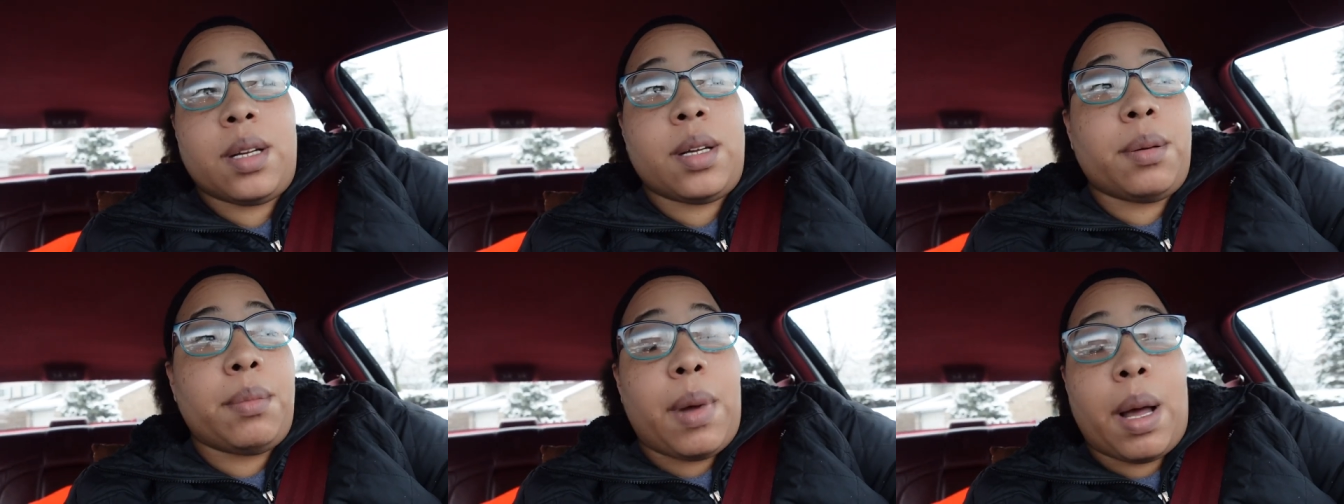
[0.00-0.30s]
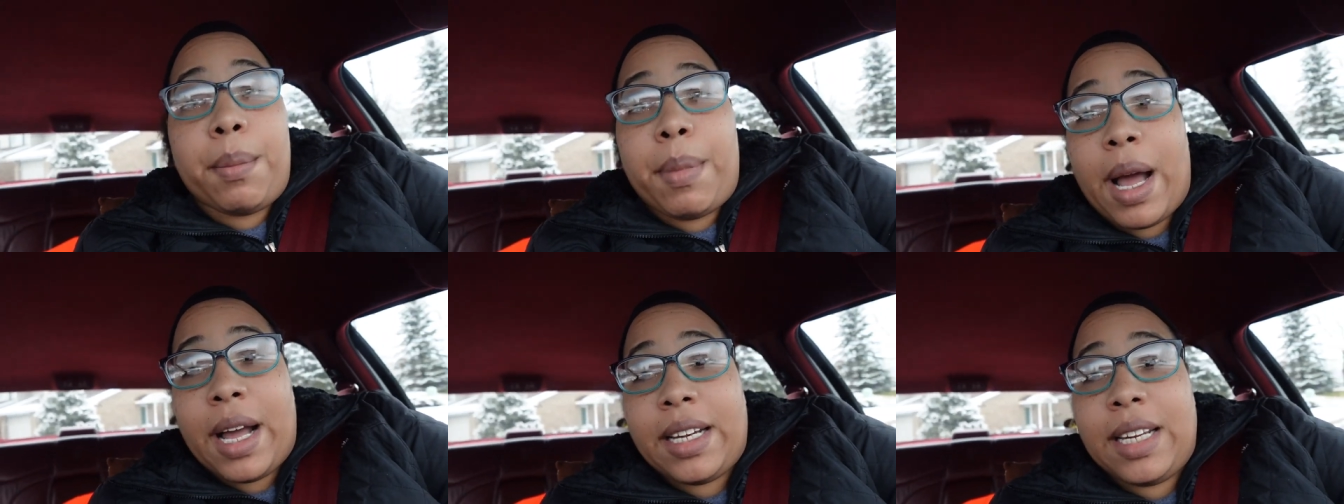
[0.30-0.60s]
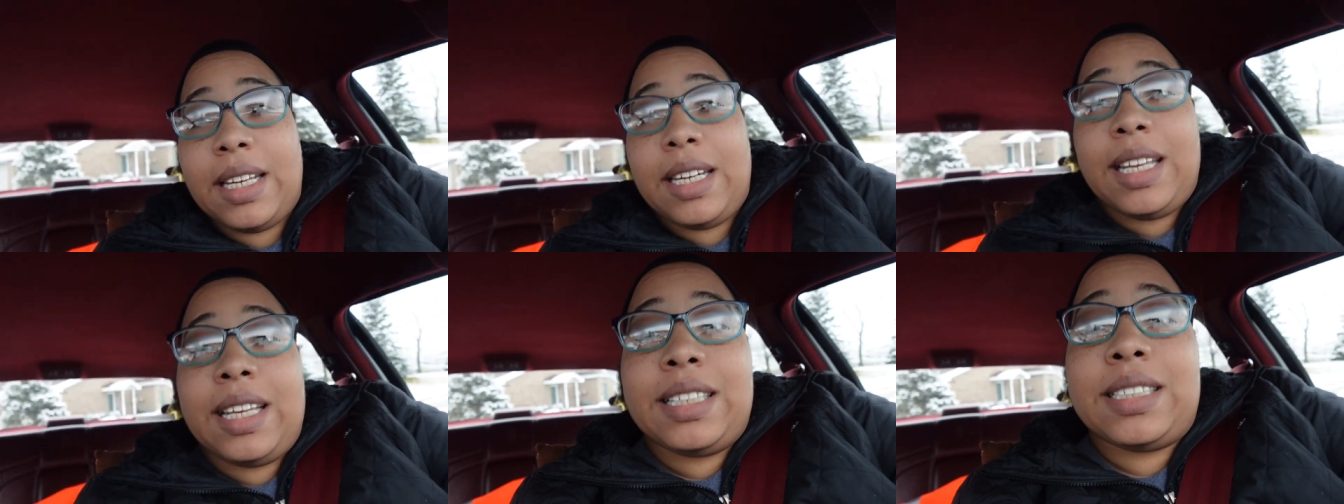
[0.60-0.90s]
my
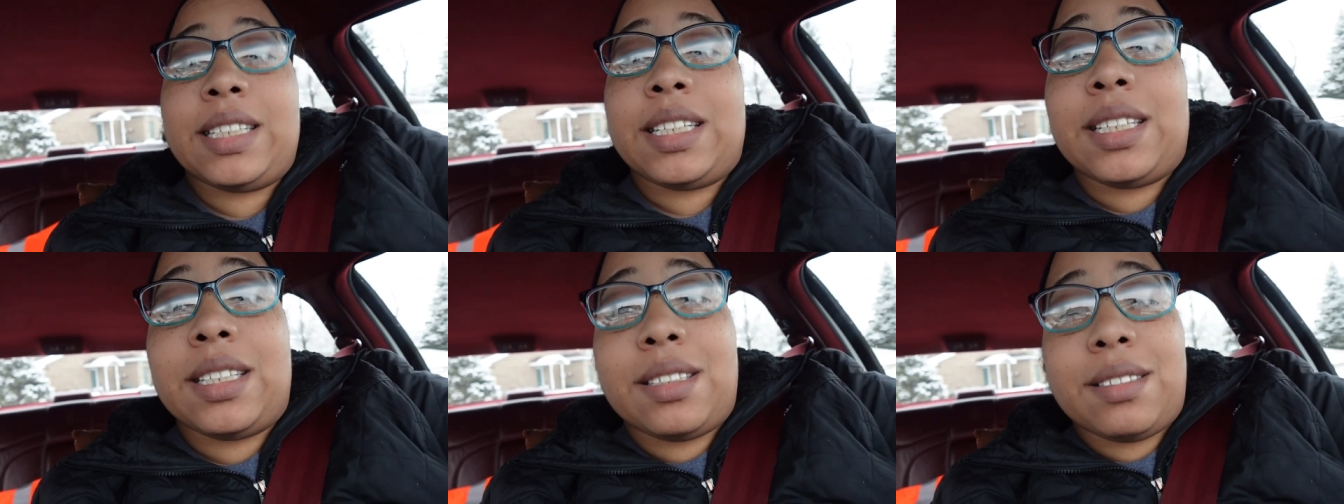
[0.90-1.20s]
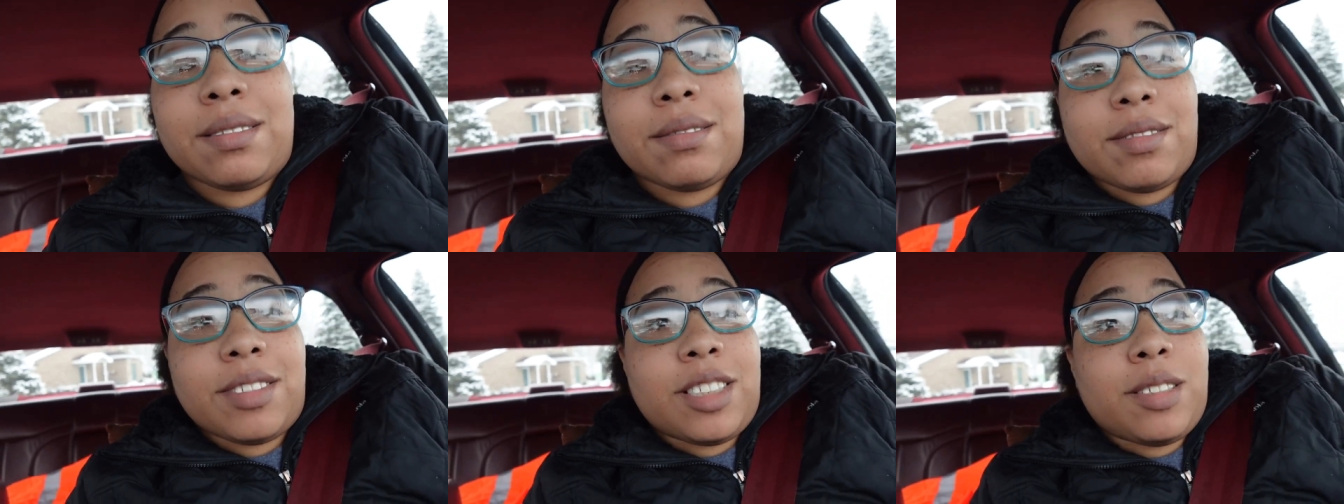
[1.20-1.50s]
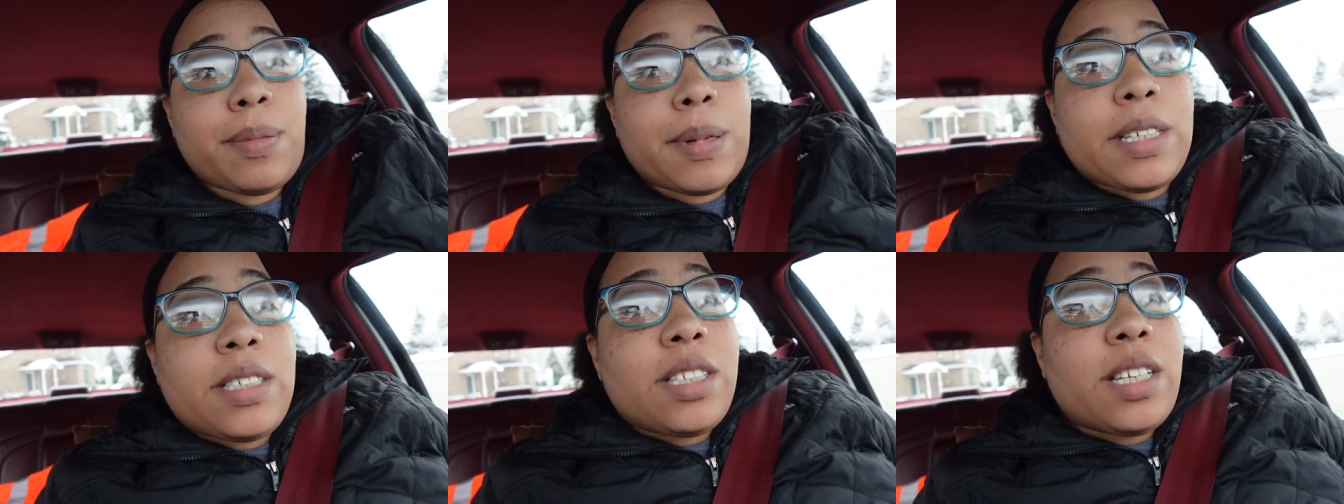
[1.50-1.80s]
body needs it,
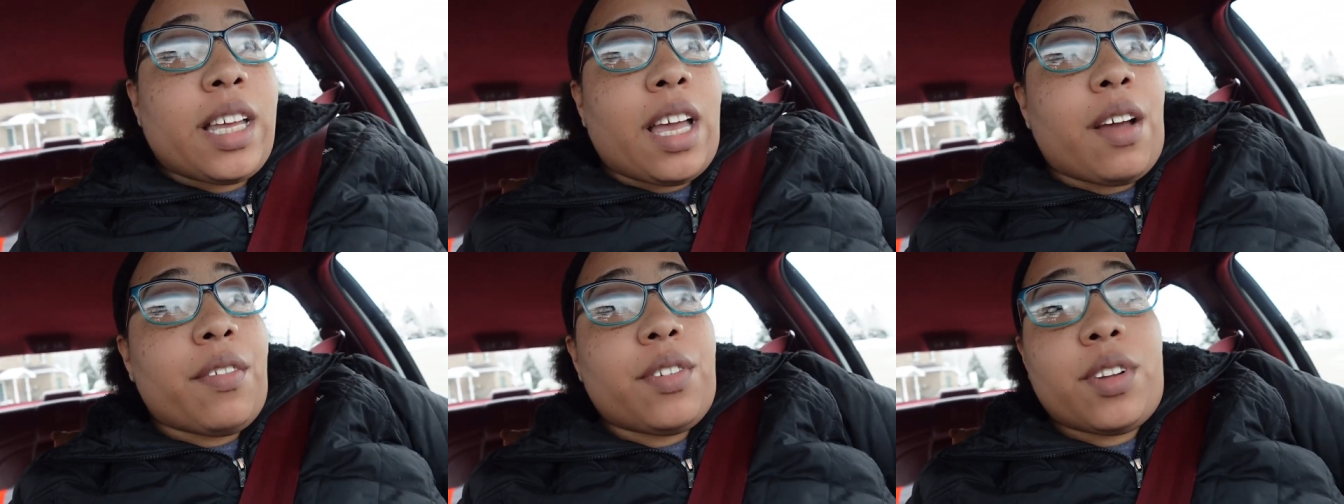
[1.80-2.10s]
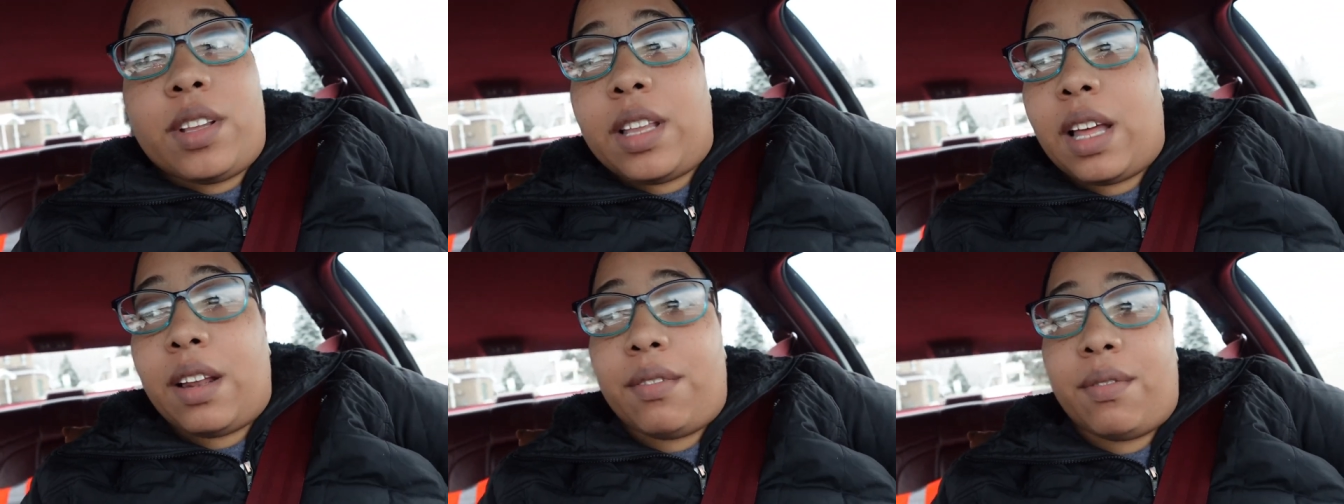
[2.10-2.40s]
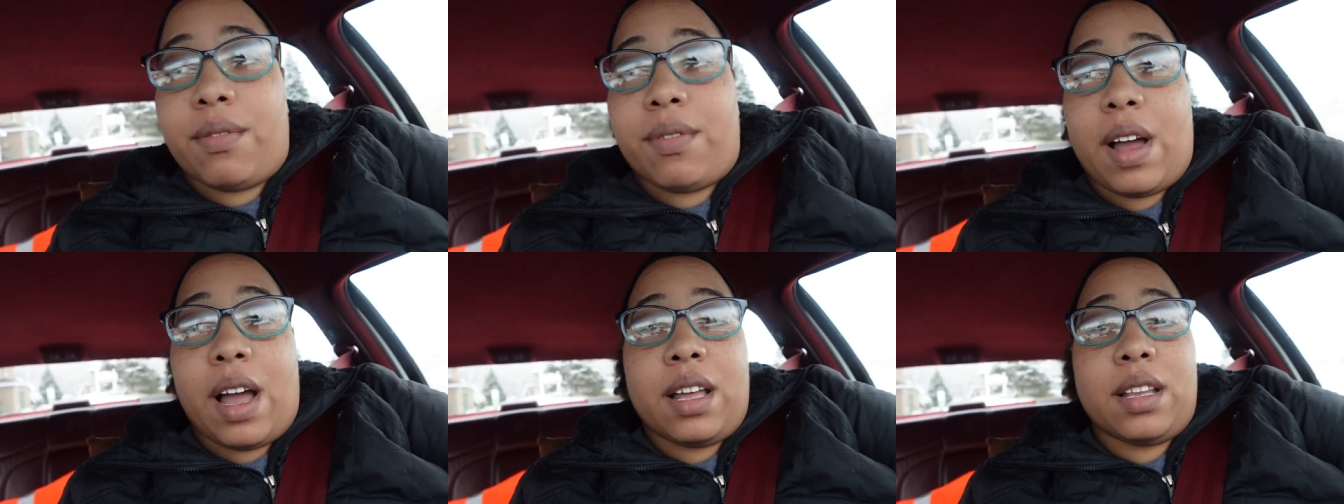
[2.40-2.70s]
especially after that
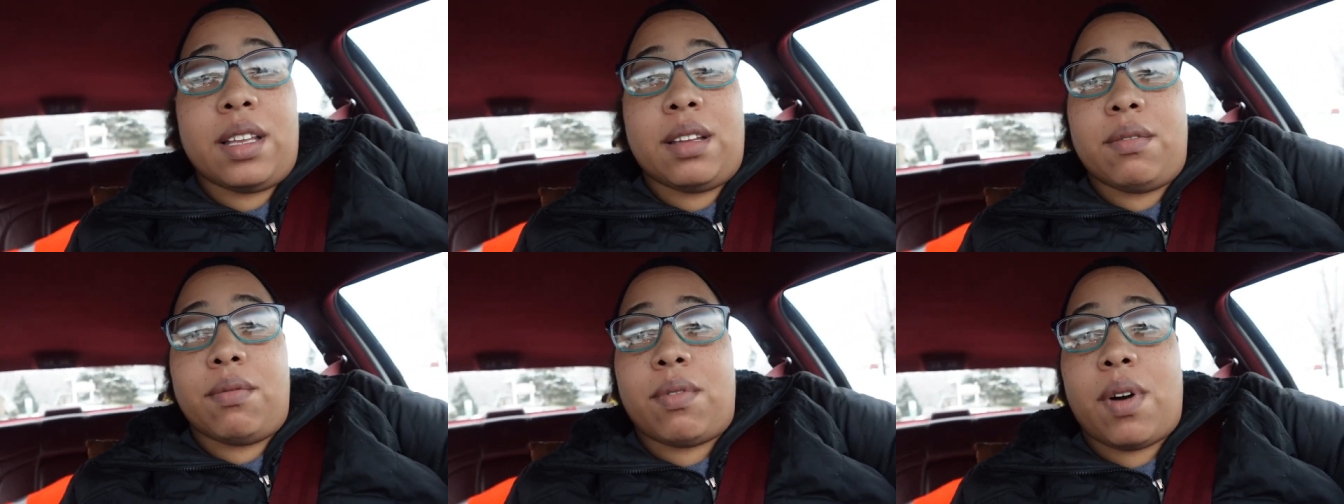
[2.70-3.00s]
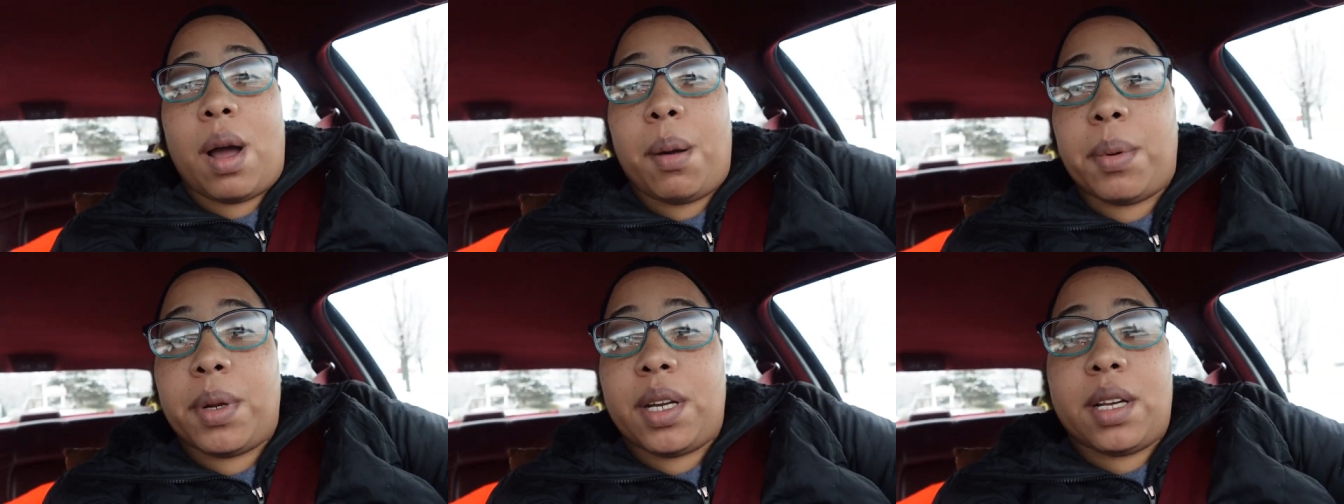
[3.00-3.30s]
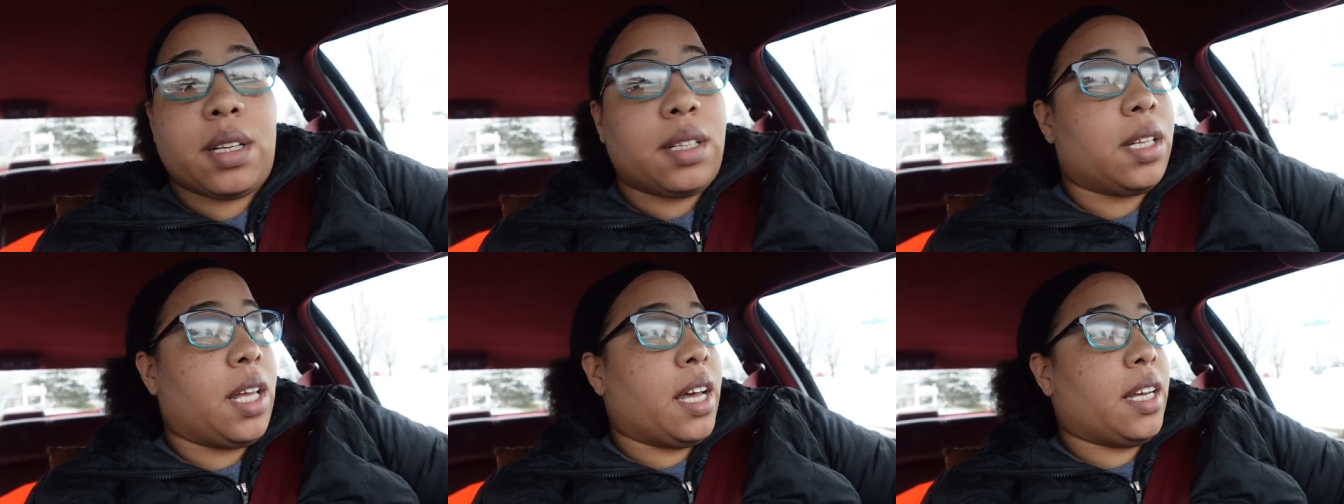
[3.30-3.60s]
violent
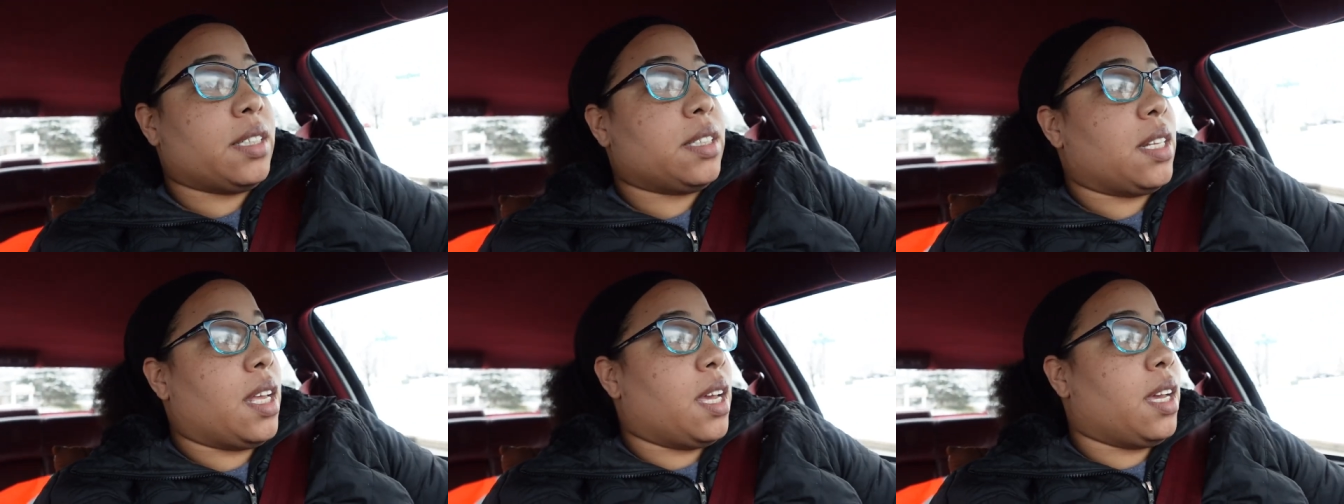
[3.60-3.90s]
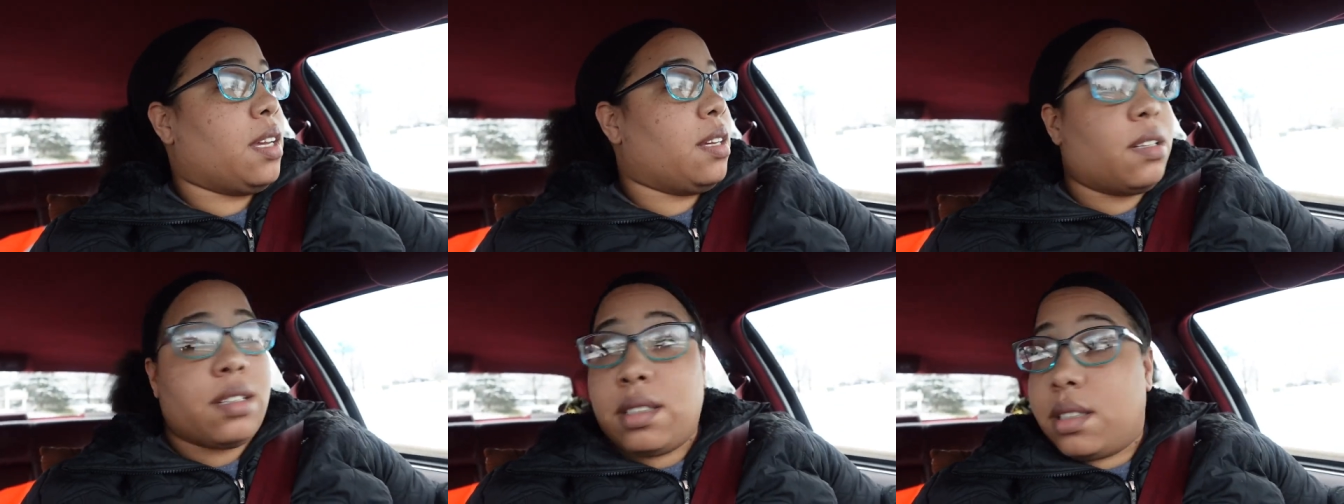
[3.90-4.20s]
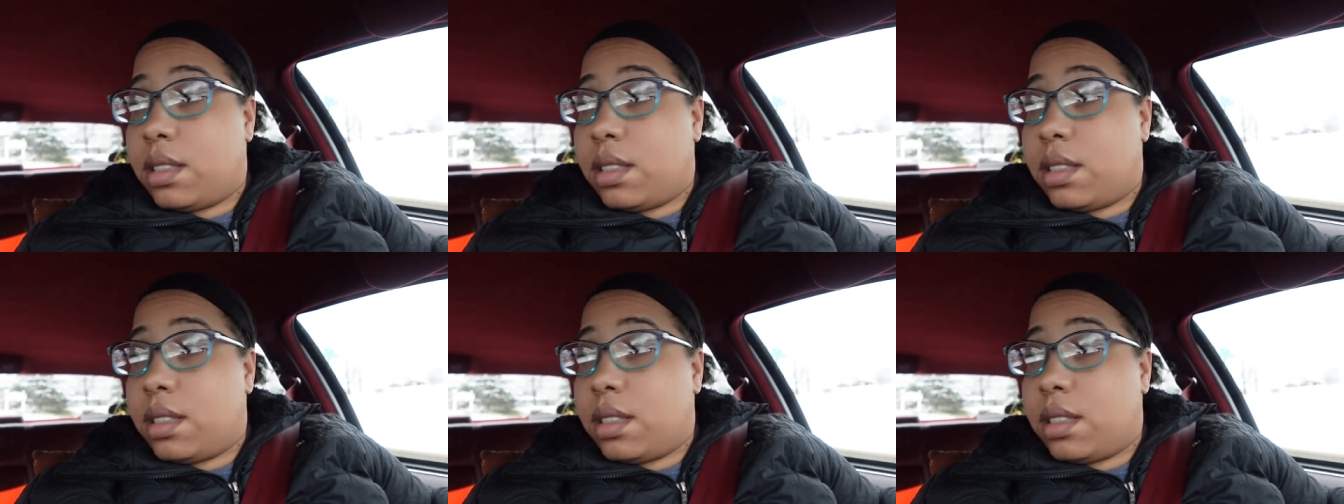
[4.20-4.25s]
vomiting last night.